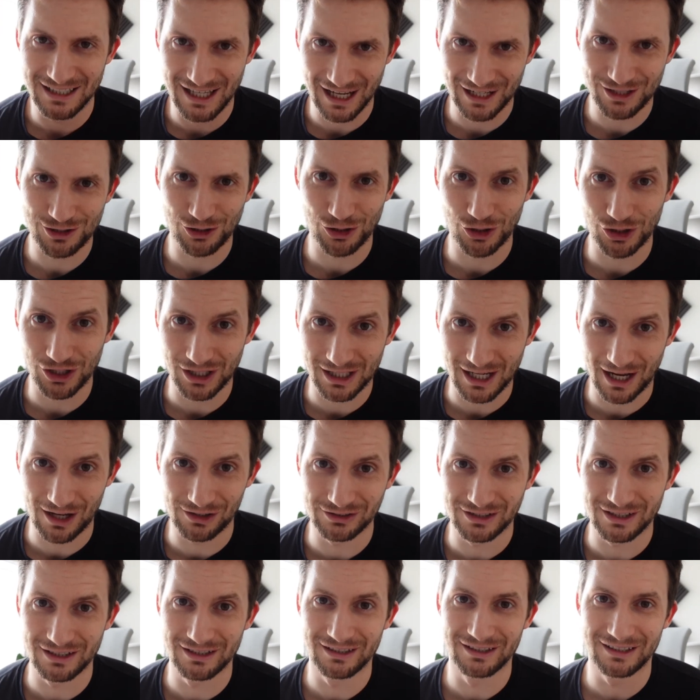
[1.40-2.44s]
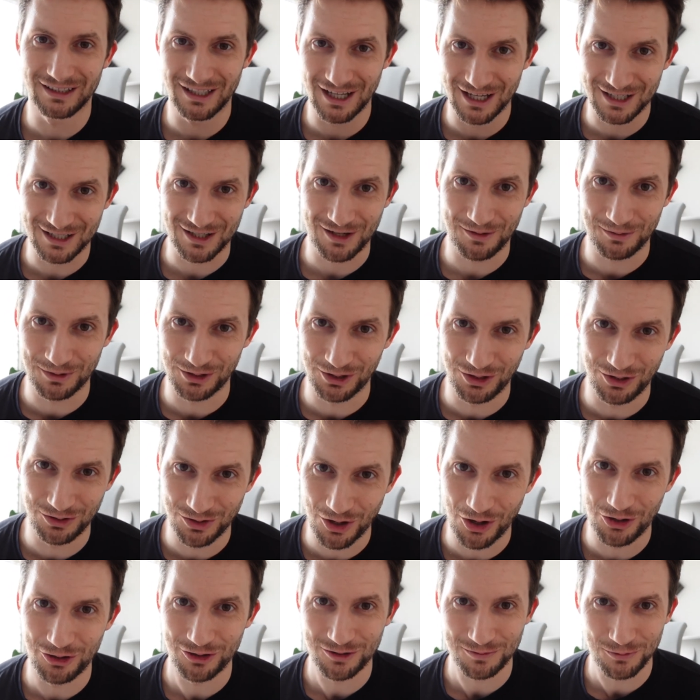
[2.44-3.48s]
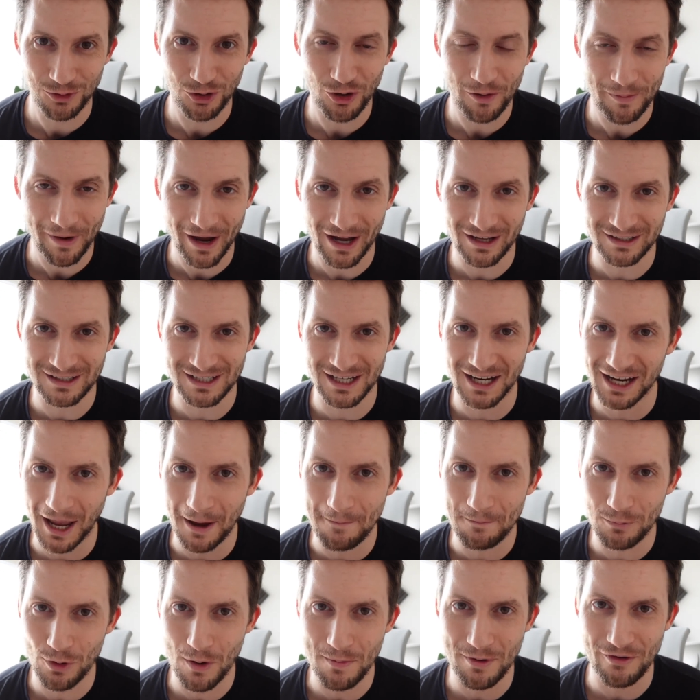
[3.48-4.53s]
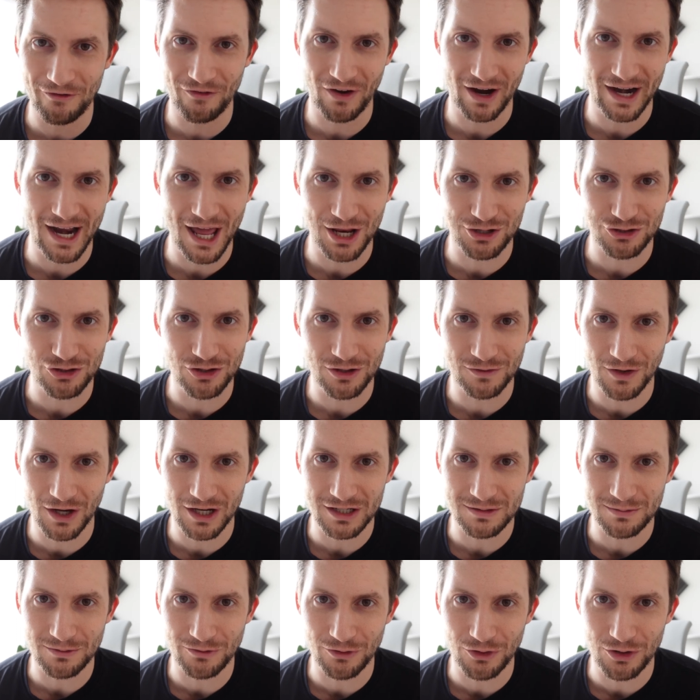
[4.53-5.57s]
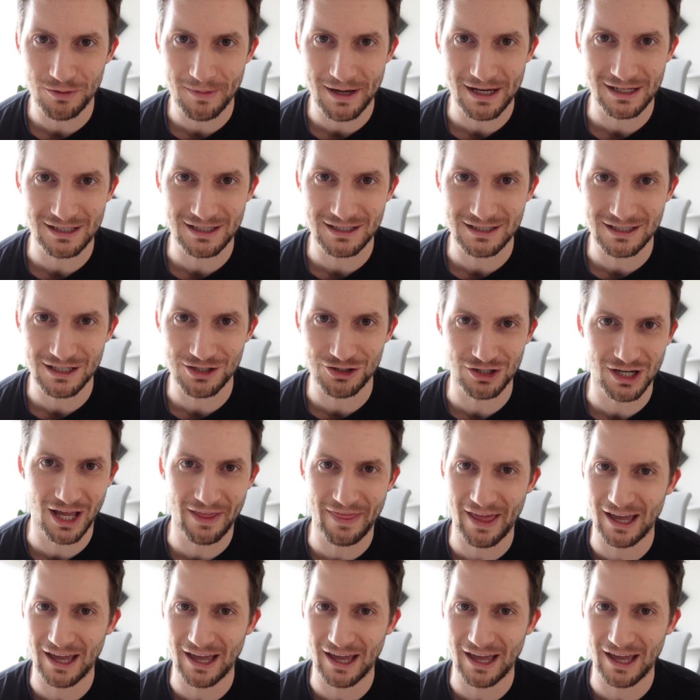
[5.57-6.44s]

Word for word: Get a good accountant, get someone who knows more about it and get proper financial advice before you make a decision like